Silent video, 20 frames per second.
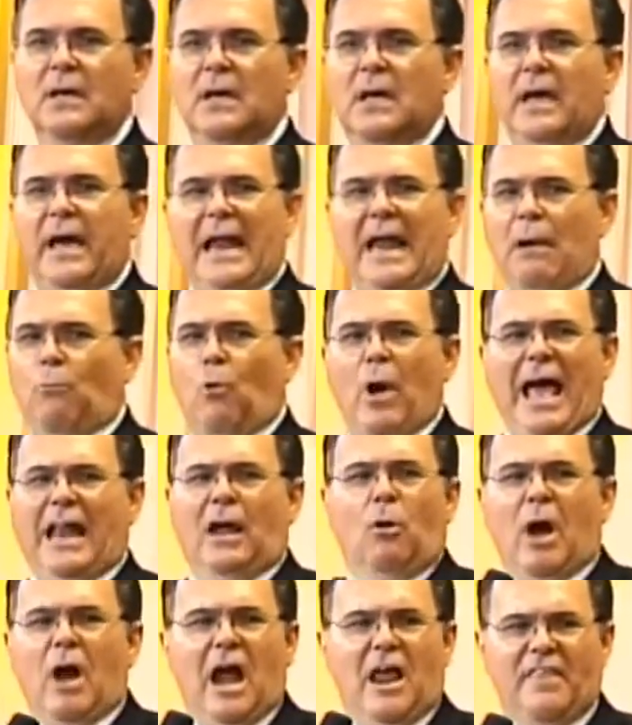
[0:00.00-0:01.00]
And I'm well
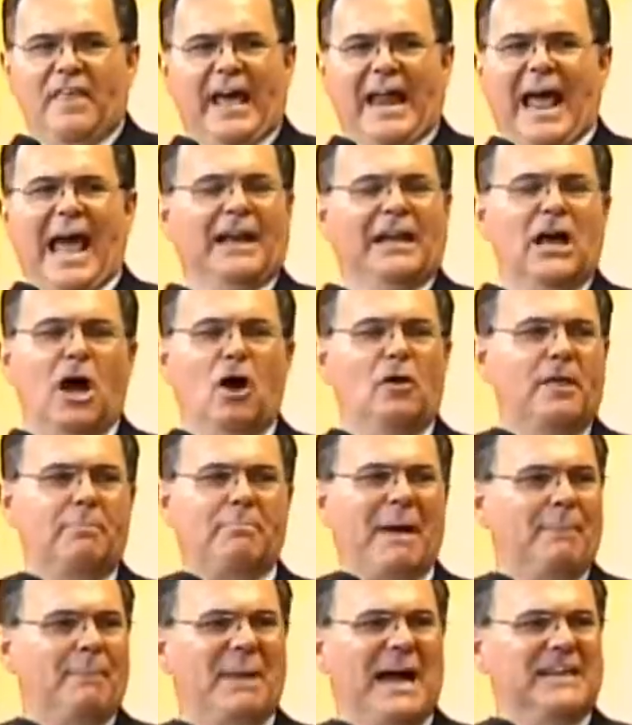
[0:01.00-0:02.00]
aware of that. I know that
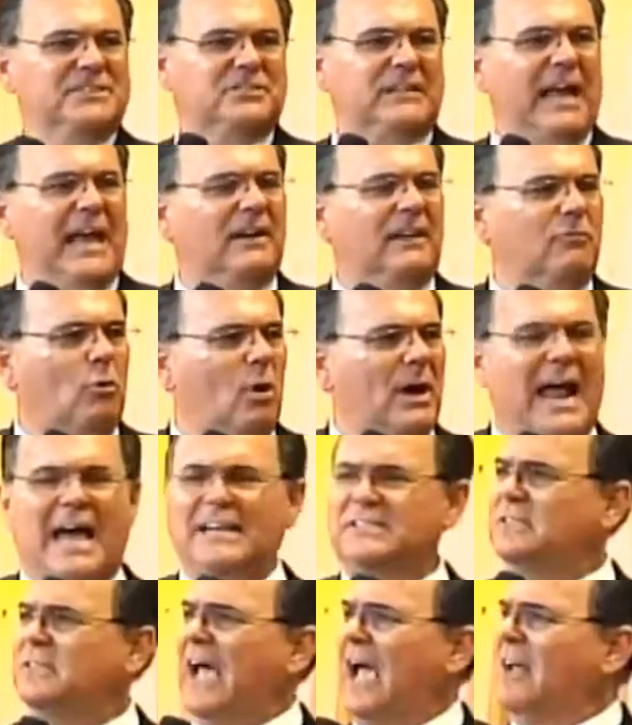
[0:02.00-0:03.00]
by my standard for what I
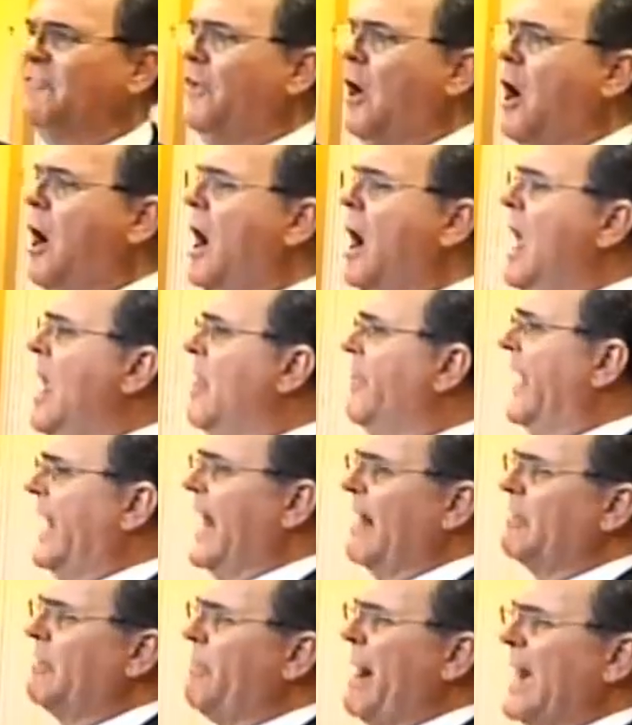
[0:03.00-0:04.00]
stand for, that
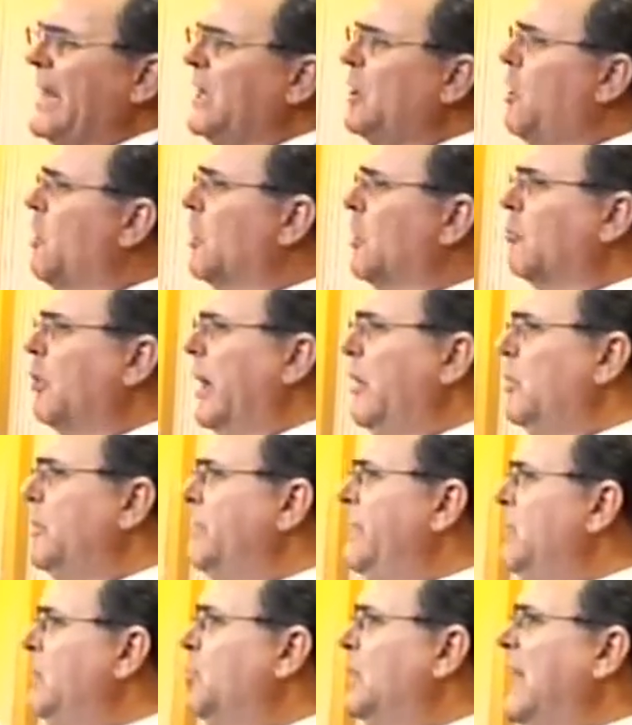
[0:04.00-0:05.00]
everybody don't agree with
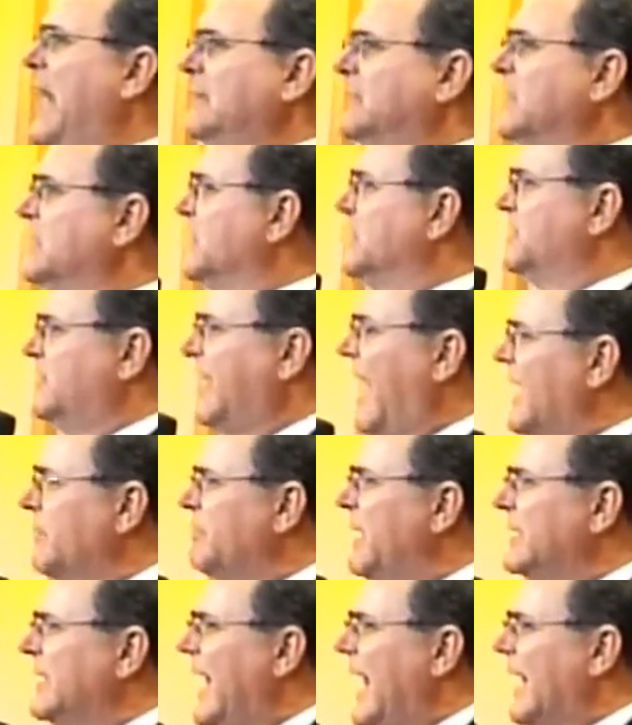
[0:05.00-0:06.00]
me would like to just take
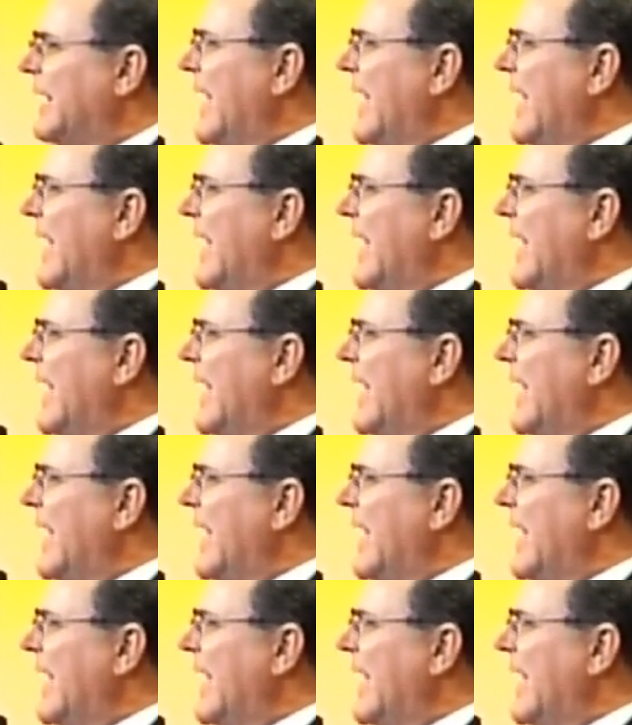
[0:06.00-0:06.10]
me down.